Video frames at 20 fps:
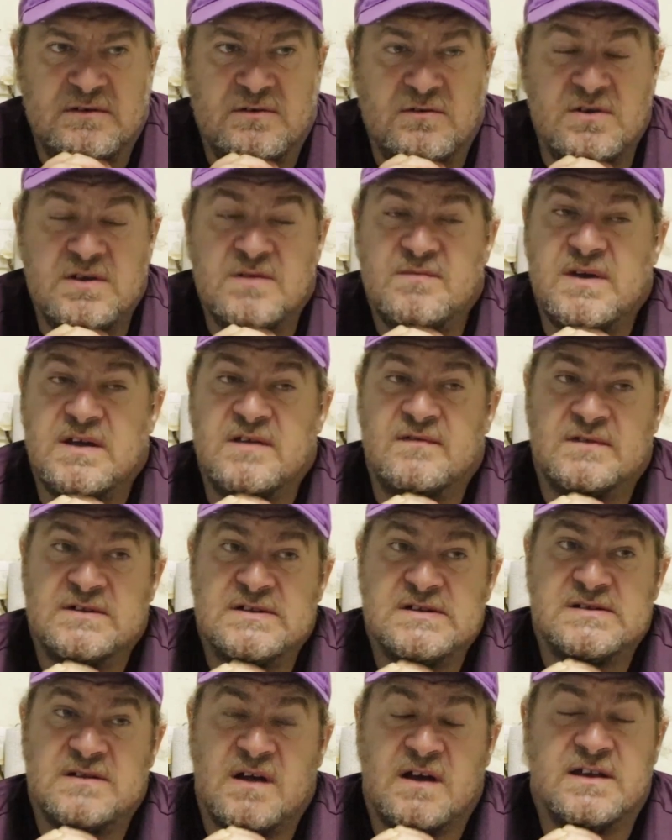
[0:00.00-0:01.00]
or you may even
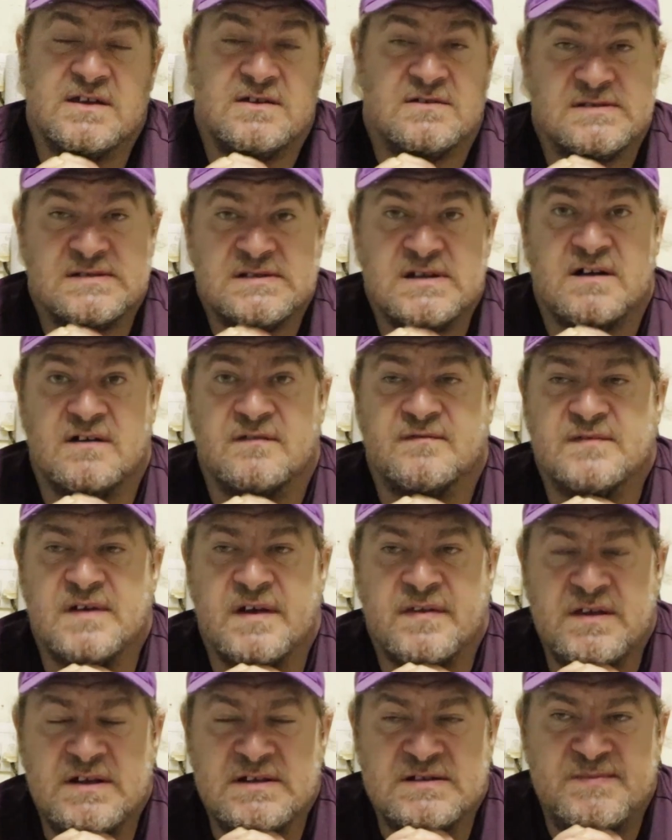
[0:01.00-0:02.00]
dislike yourself.
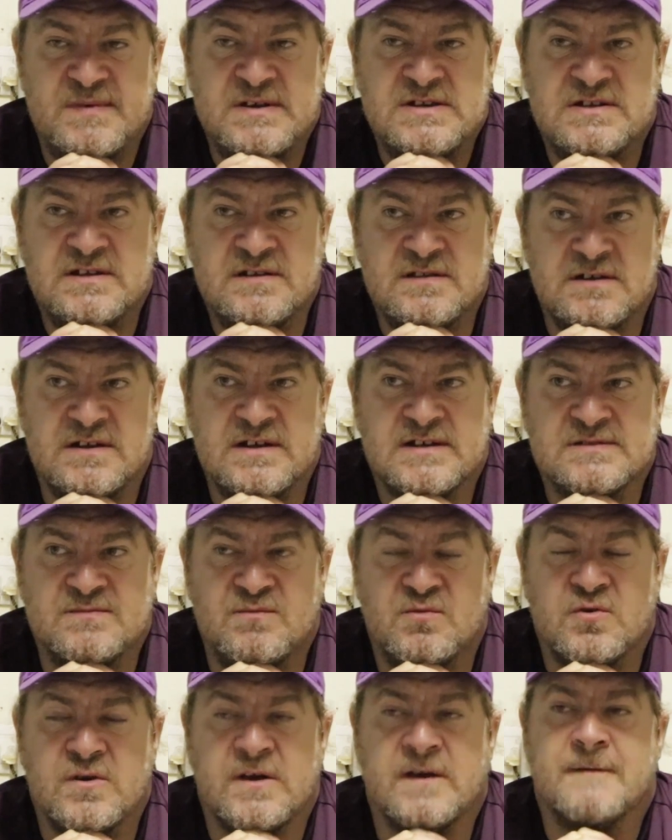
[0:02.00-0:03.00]
I think especially the next
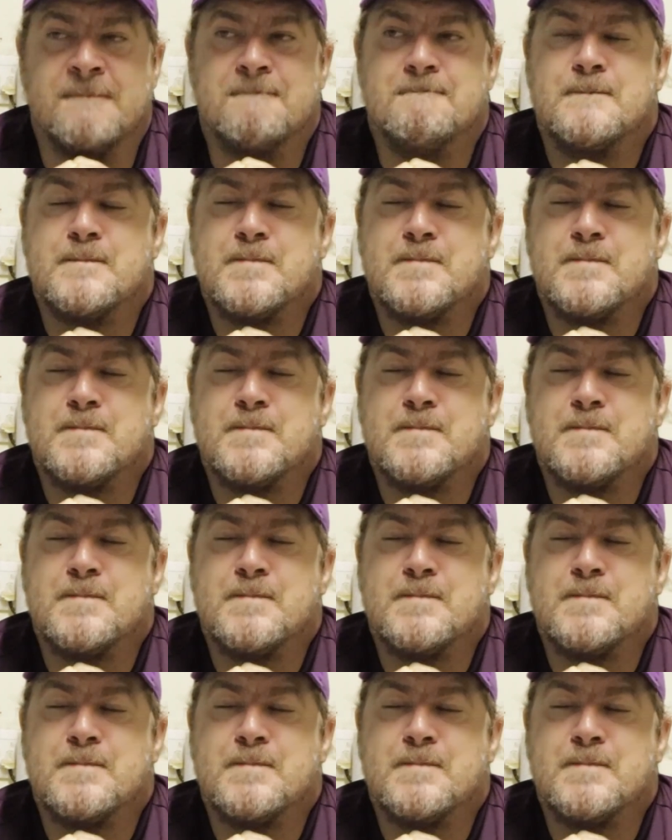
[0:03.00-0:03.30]
morning.